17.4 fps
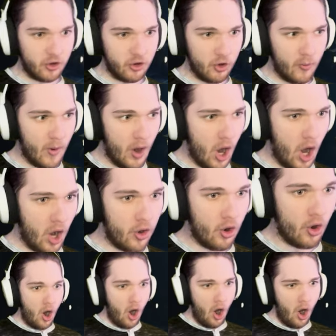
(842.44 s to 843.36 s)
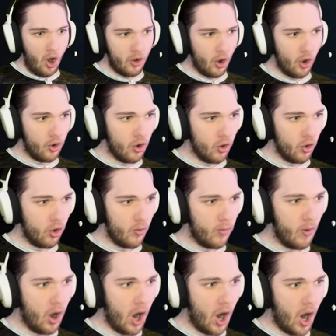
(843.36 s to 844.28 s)
the bed. Hide under the
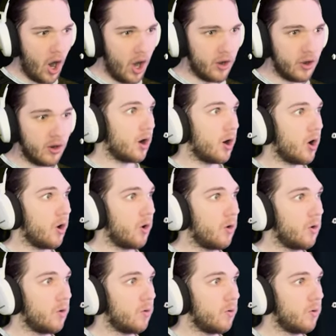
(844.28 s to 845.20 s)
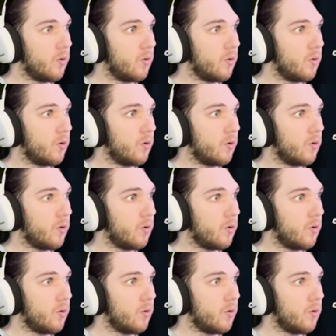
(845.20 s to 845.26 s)
bed. Oh.